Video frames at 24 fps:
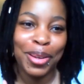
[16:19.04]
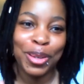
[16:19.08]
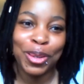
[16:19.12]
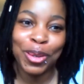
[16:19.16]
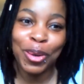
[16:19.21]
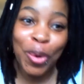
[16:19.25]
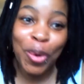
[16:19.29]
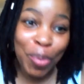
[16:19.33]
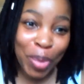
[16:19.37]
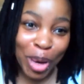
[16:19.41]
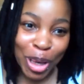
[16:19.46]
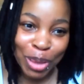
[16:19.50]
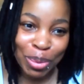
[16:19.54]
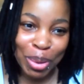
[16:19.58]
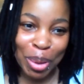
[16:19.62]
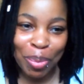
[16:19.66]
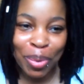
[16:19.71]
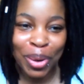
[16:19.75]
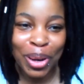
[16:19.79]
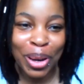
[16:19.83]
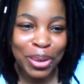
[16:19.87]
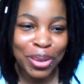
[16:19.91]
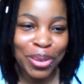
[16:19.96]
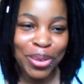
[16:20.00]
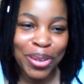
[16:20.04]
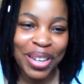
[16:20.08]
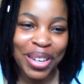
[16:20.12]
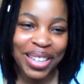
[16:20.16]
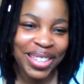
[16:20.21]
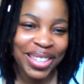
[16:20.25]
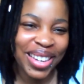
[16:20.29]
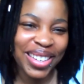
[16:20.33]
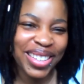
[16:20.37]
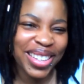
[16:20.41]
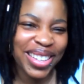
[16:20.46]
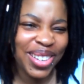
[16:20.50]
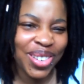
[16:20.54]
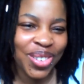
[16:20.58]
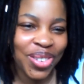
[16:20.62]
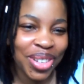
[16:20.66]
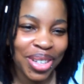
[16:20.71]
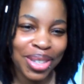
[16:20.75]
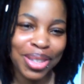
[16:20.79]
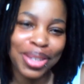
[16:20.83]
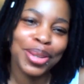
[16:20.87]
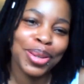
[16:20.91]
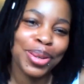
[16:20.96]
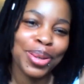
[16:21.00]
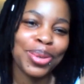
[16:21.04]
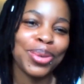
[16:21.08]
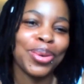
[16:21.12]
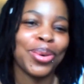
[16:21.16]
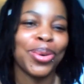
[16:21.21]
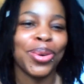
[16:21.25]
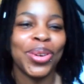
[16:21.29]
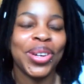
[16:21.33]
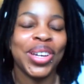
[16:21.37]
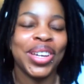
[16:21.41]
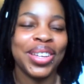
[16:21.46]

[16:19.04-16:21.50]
so much people are doing such interesting stories.